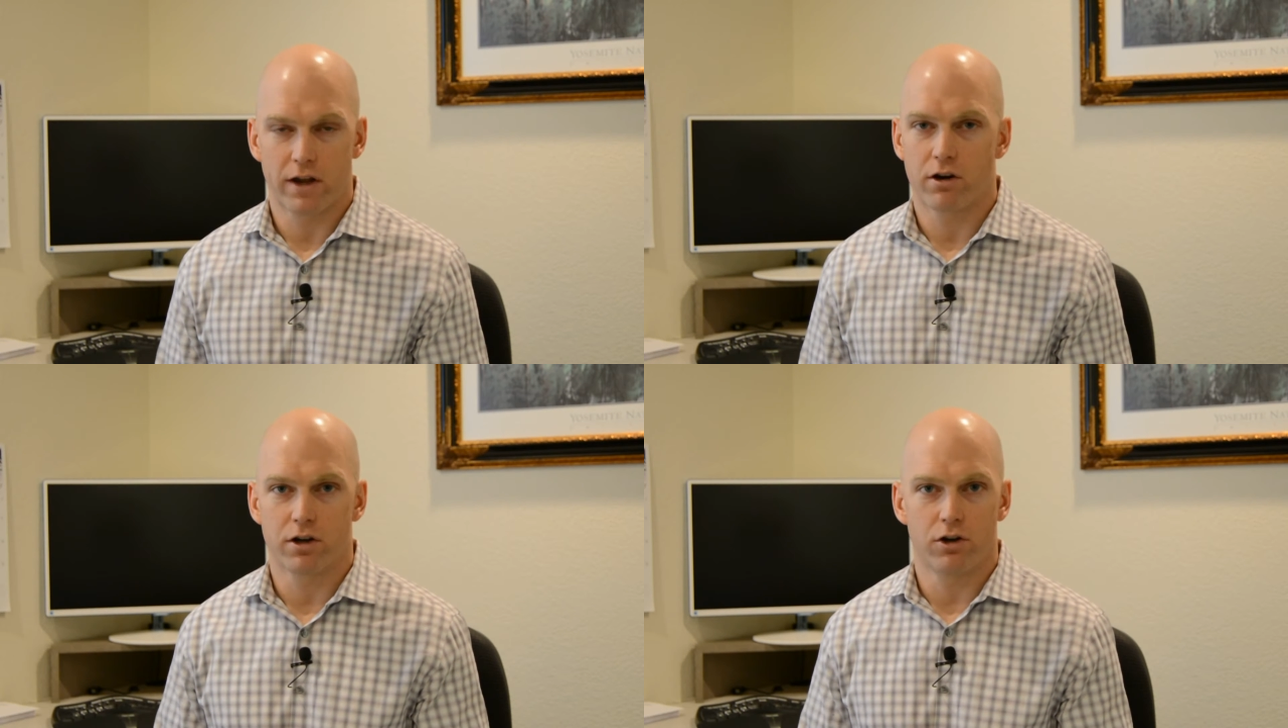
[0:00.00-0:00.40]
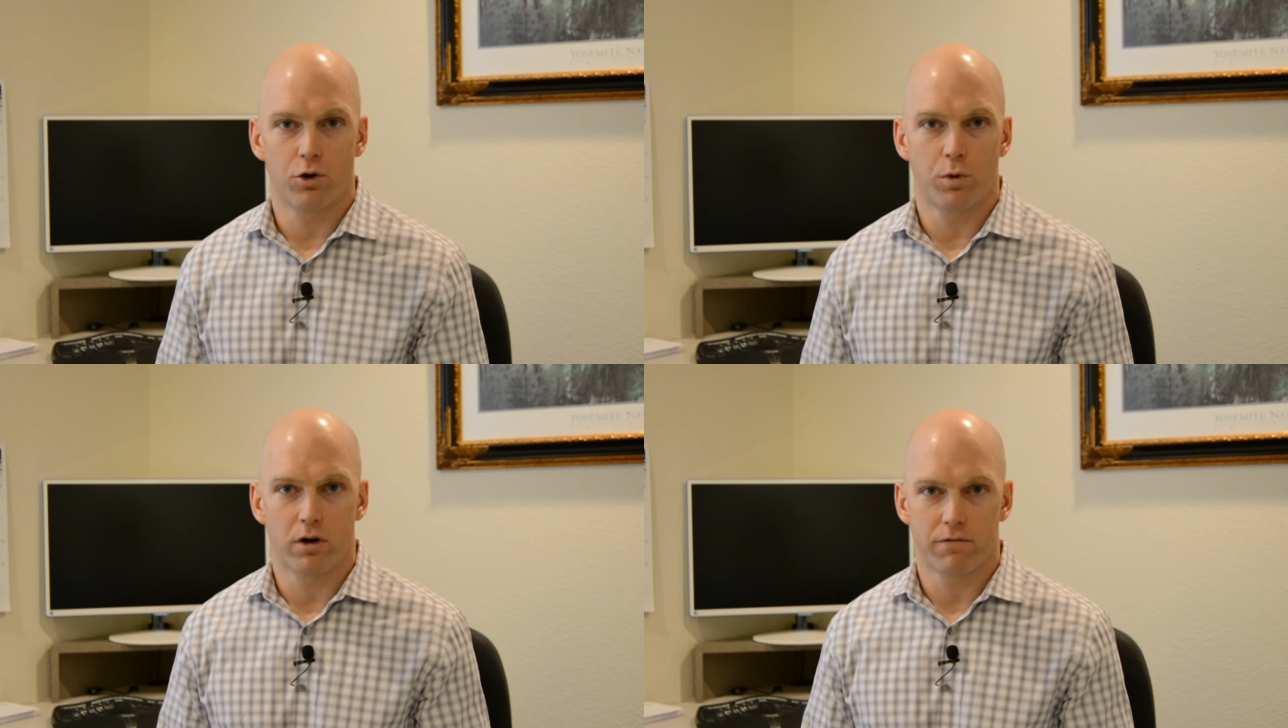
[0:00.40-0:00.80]
they already
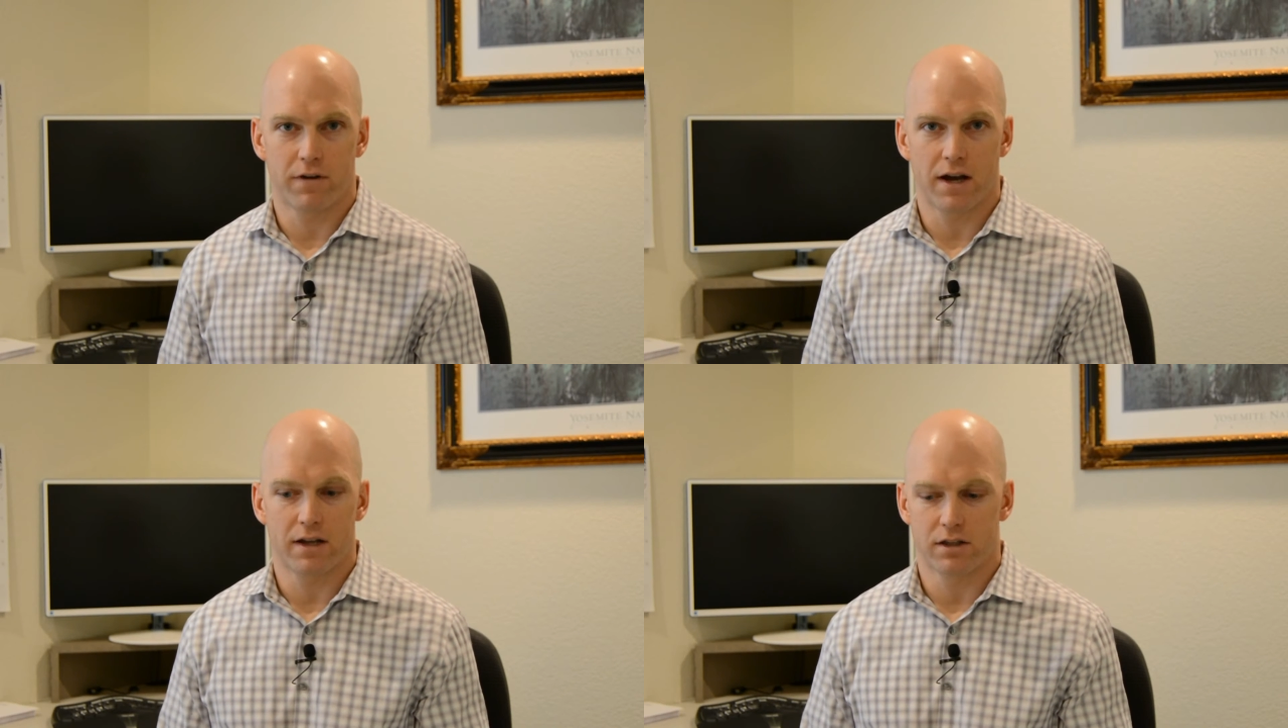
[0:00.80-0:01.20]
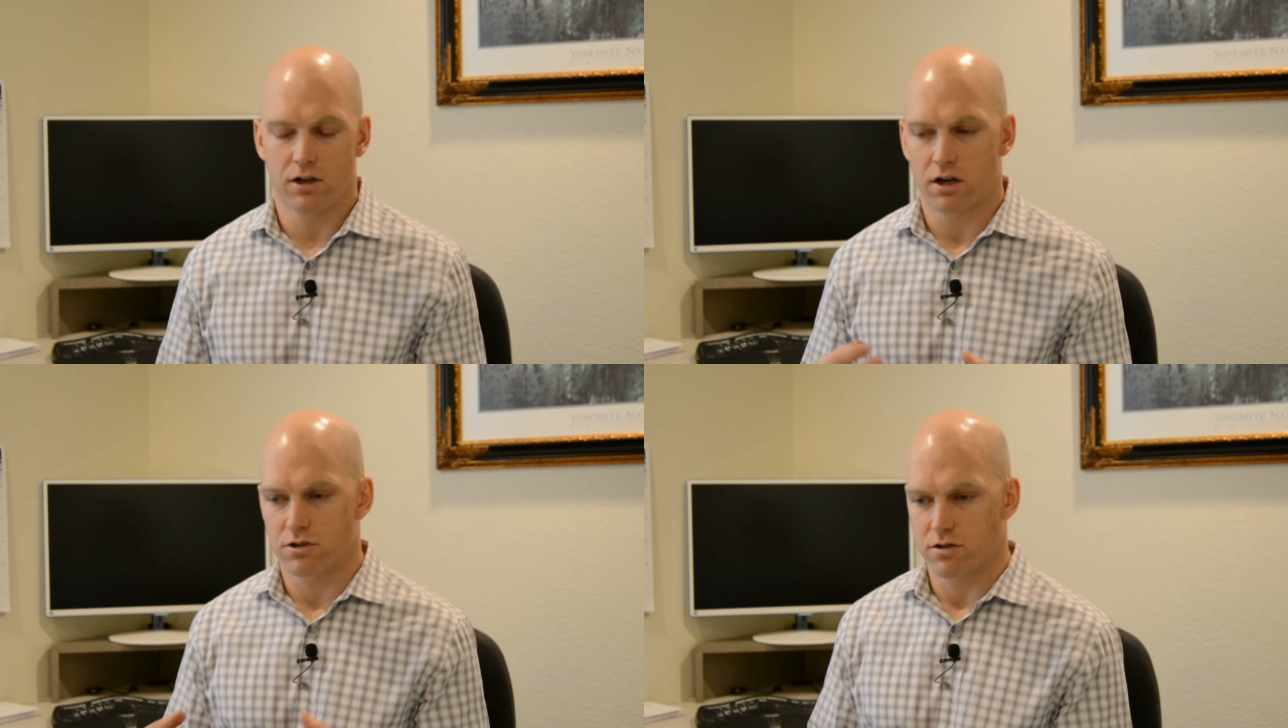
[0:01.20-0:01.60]
know where to find the
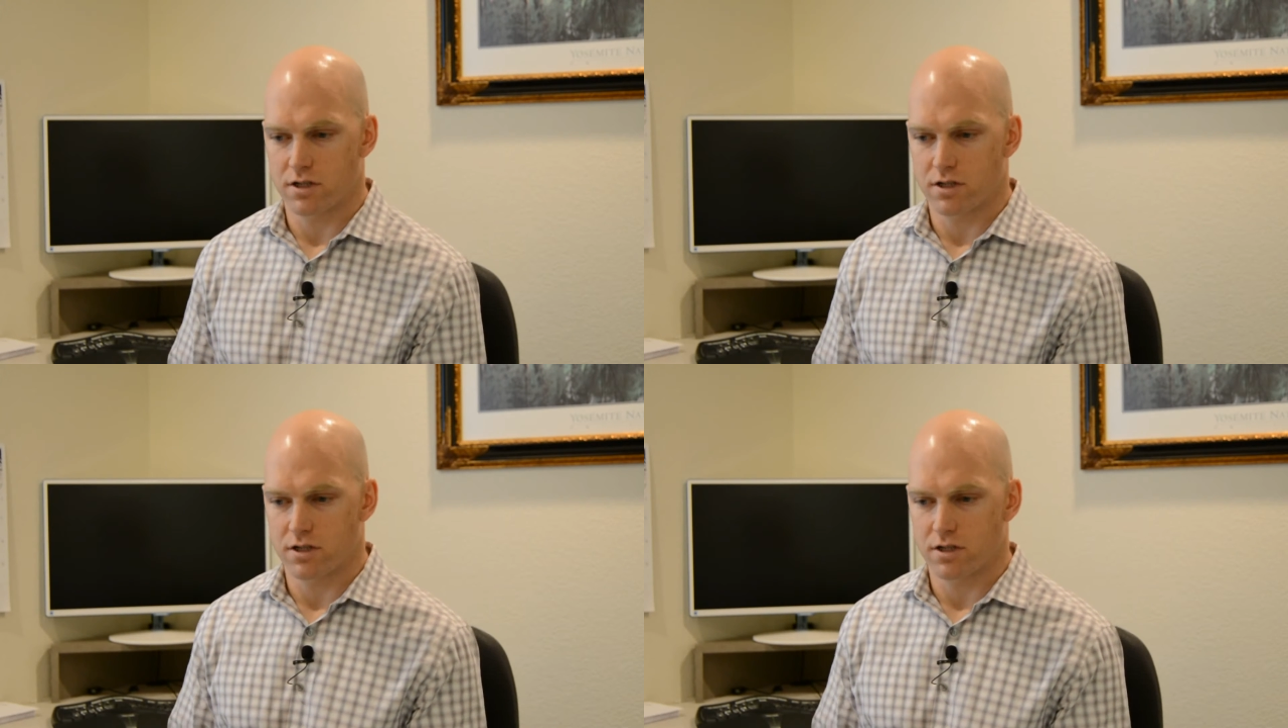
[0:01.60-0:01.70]
doctor's